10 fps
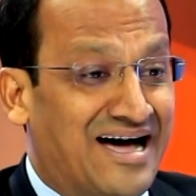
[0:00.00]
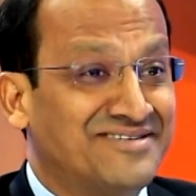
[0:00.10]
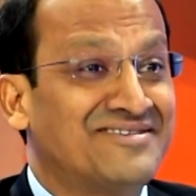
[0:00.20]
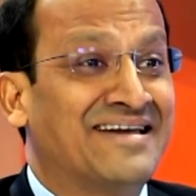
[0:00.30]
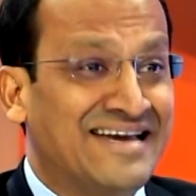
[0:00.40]

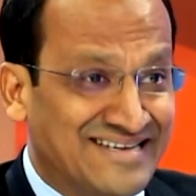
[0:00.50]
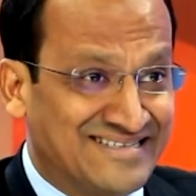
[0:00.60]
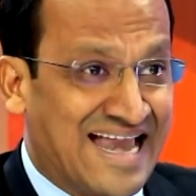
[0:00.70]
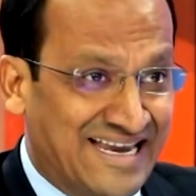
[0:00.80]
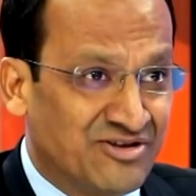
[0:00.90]
started
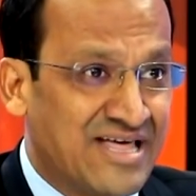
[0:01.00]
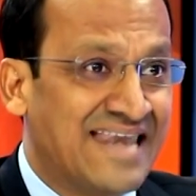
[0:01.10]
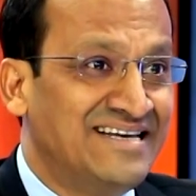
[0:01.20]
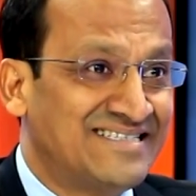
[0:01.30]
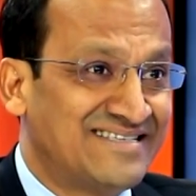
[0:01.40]
understanding, or the
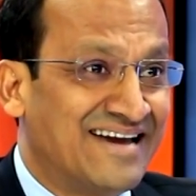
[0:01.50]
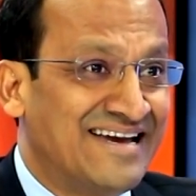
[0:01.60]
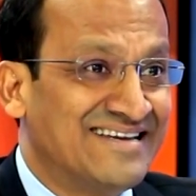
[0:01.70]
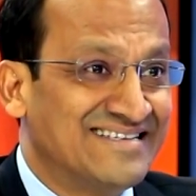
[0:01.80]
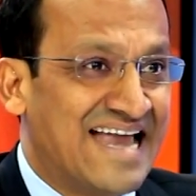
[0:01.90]
analysts
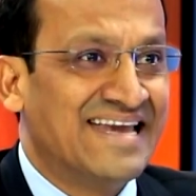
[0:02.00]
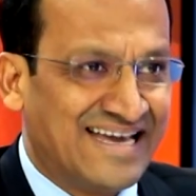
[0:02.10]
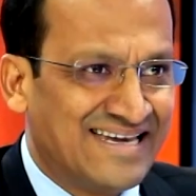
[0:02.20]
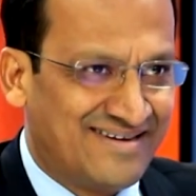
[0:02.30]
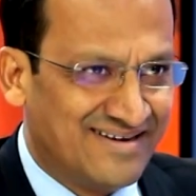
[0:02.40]
started understanding
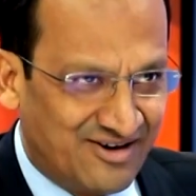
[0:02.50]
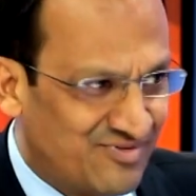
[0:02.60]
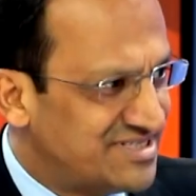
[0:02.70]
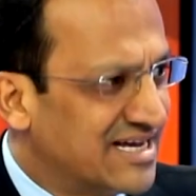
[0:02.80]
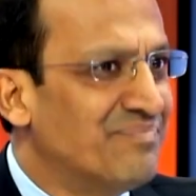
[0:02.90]
it
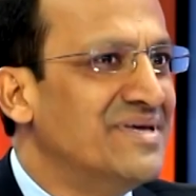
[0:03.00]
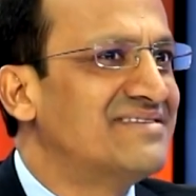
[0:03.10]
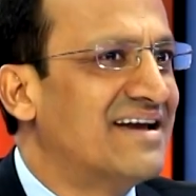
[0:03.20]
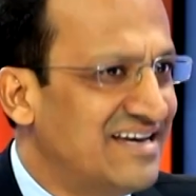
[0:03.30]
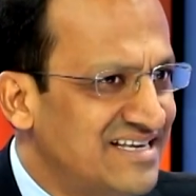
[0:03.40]
once the company
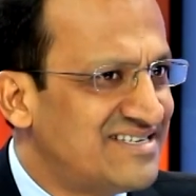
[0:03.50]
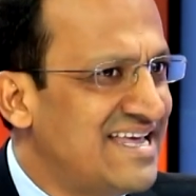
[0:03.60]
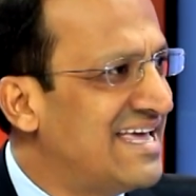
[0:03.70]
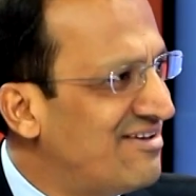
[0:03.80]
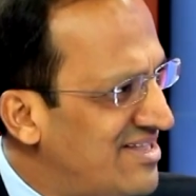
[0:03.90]
started
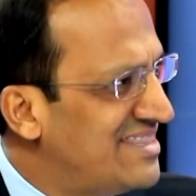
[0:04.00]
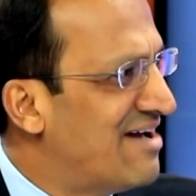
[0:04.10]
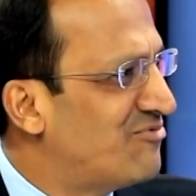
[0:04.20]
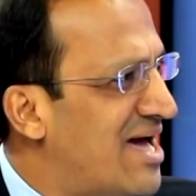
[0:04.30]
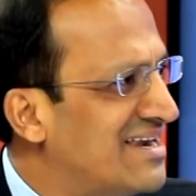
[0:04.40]
listing, when they
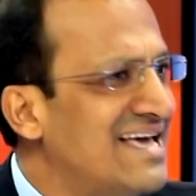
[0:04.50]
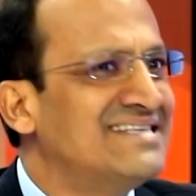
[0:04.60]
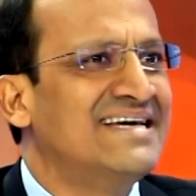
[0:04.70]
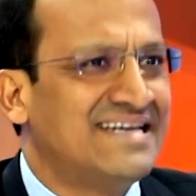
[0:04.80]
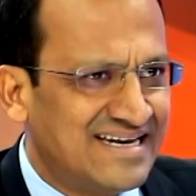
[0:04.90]
have to
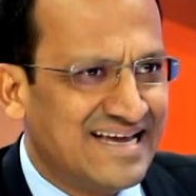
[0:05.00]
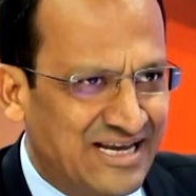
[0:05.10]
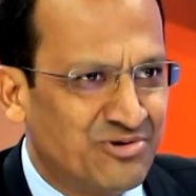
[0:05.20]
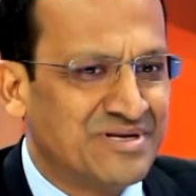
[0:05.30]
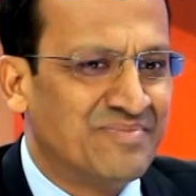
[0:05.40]
analyze it.
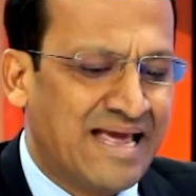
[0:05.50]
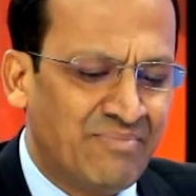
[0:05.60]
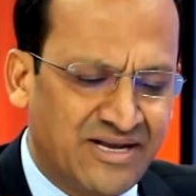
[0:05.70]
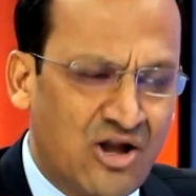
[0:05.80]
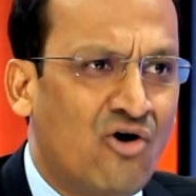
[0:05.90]
It took some time,
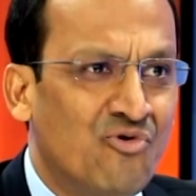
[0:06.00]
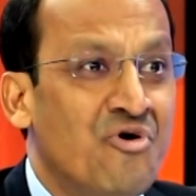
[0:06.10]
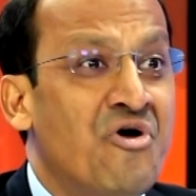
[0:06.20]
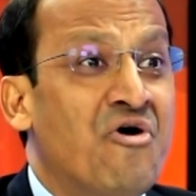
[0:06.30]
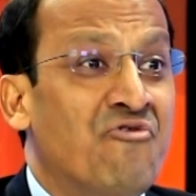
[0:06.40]
but now
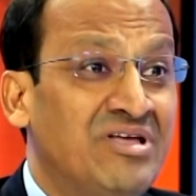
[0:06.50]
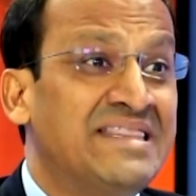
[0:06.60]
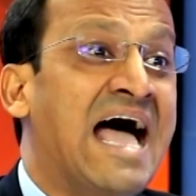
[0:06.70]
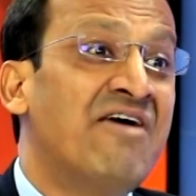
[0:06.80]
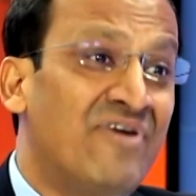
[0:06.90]
with
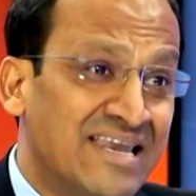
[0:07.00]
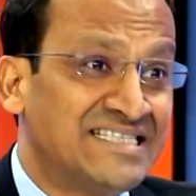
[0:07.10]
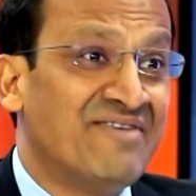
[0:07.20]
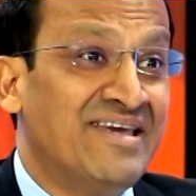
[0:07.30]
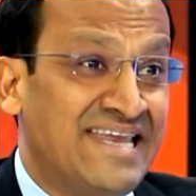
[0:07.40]
IFRS
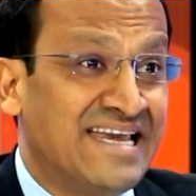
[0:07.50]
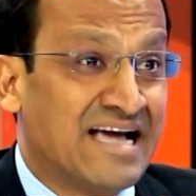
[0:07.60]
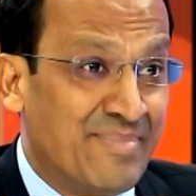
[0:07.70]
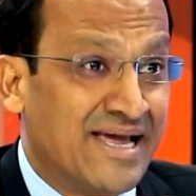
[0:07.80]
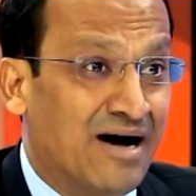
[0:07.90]
17
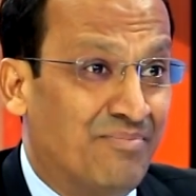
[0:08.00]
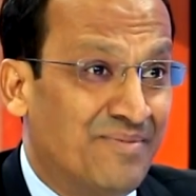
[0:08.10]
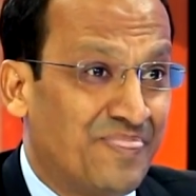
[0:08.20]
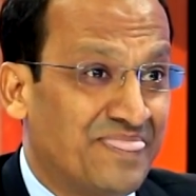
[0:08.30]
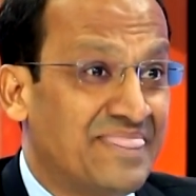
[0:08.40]
coming up,
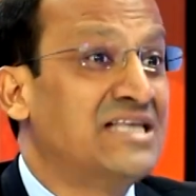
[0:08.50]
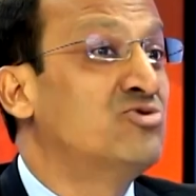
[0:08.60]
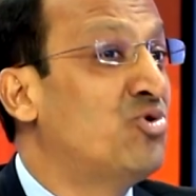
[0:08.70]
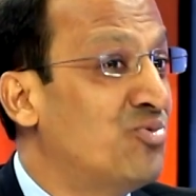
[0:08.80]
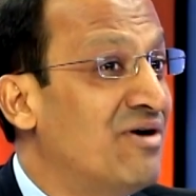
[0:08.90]
that is
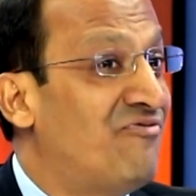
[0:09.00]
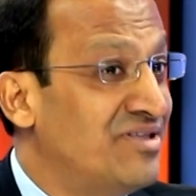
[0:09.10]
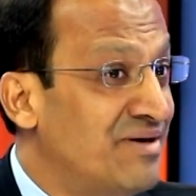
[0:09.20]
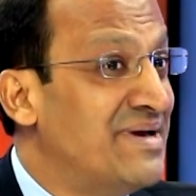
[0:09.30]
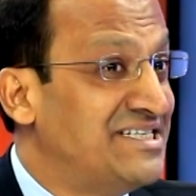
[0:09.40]
going to be a
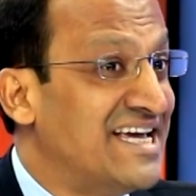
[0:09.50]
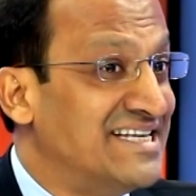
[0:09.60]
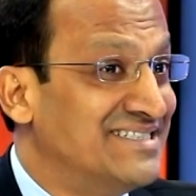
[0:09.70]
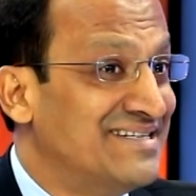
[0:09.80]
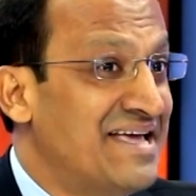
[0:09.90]
further big change.